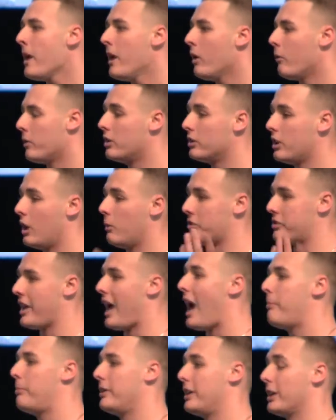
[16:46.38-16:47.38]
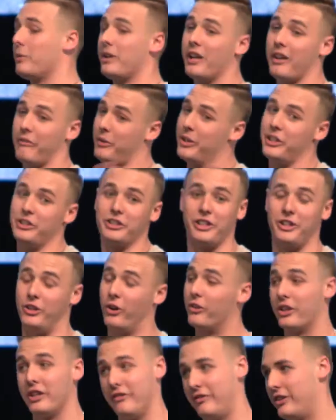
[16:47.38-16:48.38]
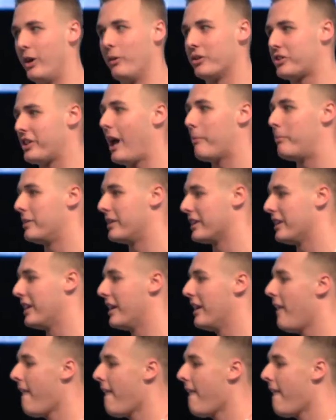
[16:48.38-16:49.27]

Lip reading: we don't know what's happening. We literally don't even know what's happening yet.